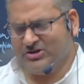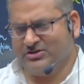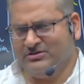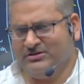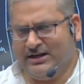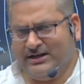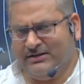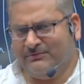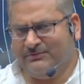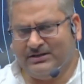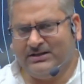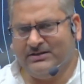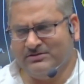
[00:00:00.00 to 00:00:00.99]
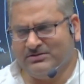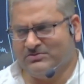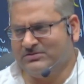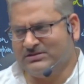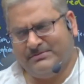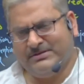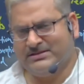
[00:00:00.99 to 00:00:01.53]
at different levels to
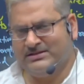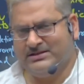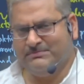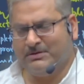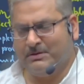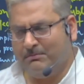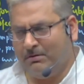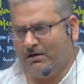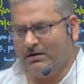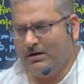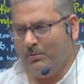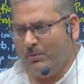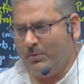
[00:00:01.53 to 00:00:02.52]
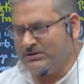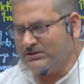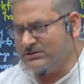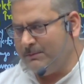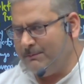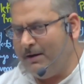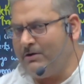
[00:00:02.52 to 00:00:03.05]
some extent, but broadly within the
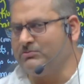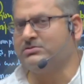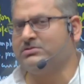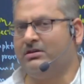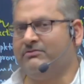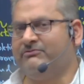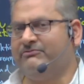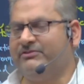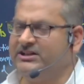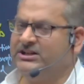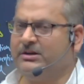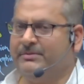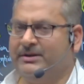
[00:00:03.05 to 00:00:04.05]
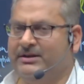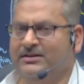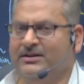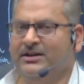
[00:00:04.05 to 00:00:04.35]
bounds of predetermined